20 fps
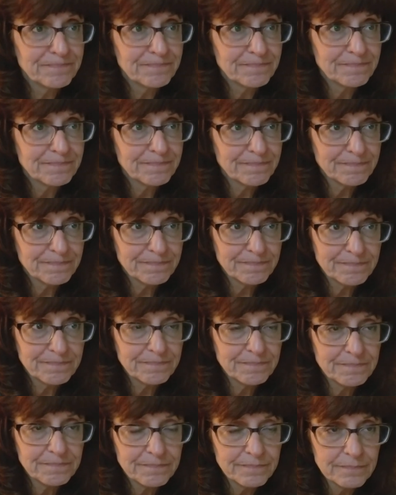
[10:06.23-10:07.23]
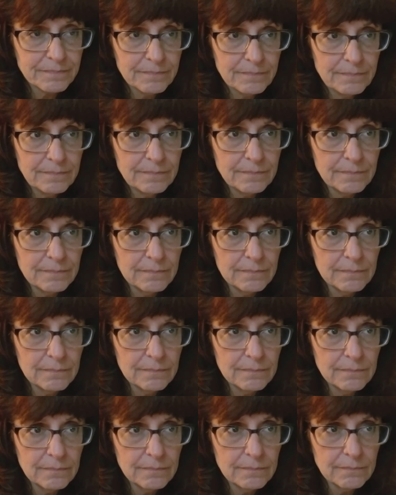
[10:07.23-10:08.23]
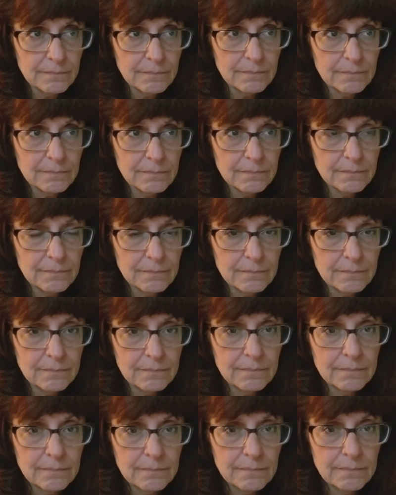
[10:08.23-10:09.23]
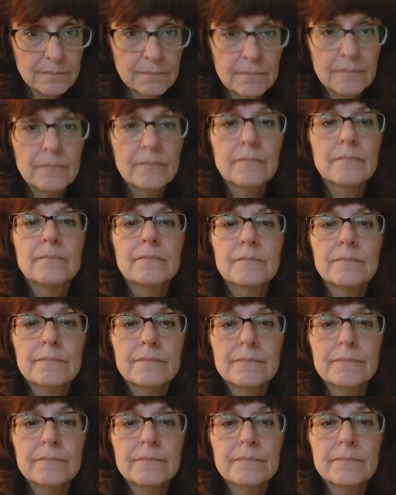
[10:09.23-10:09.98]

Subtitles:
(no one is talking)